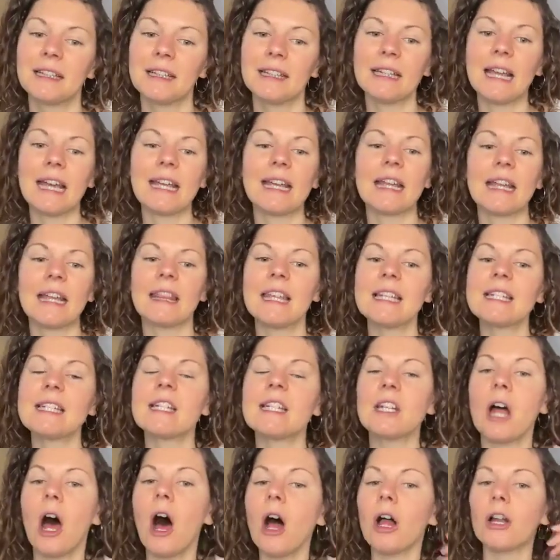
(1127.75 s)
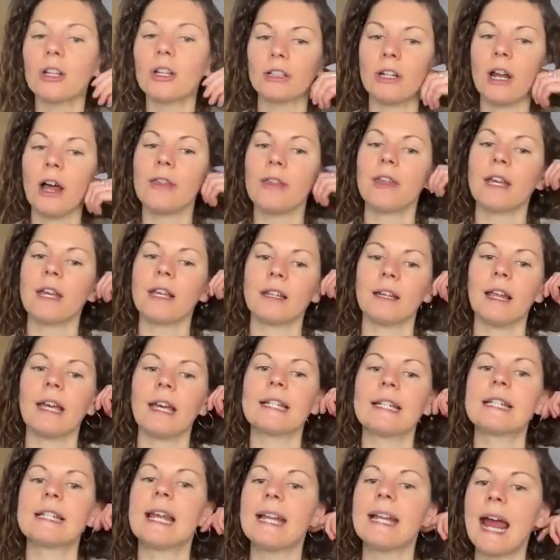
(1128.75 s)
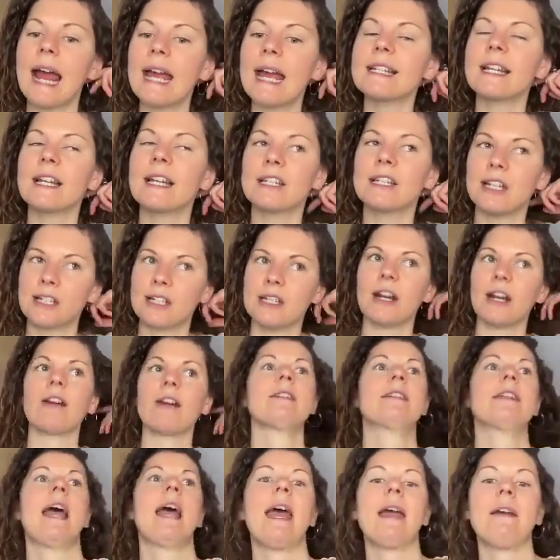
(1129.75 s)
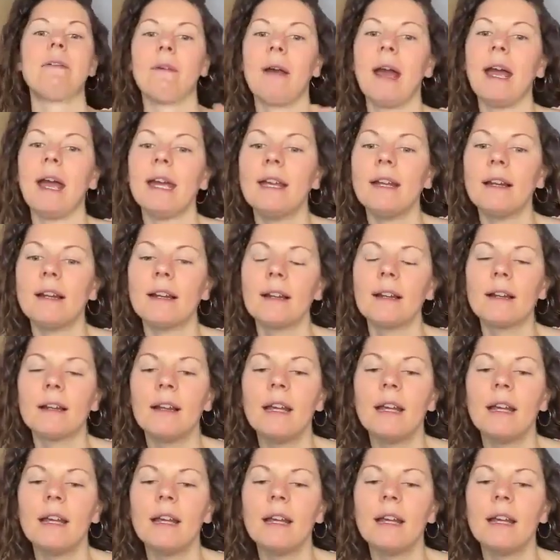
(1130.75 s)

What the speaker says: Like this is all or nothing. Like today is a dessert day, right?